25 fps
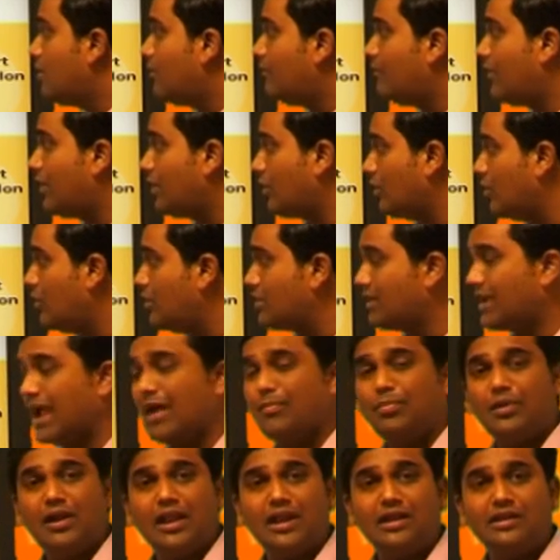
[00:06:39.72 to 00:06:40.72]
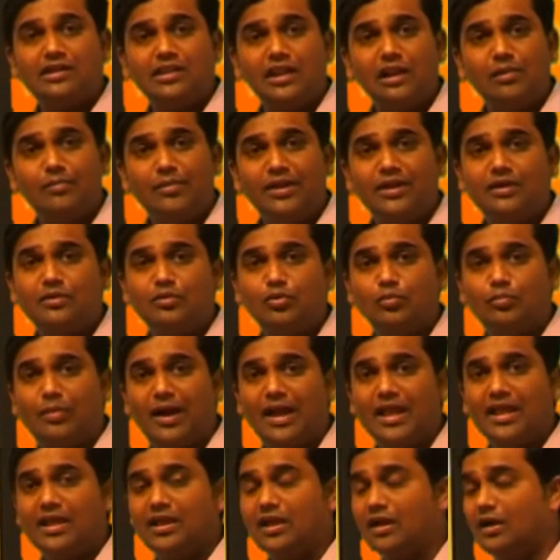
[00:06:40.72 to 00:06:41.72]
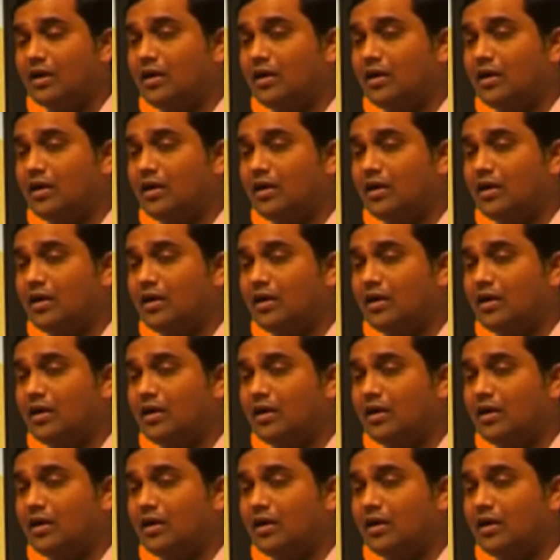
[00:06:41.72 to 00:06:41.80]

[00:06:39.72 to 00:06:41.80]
Farallon Capital and Tillman to buy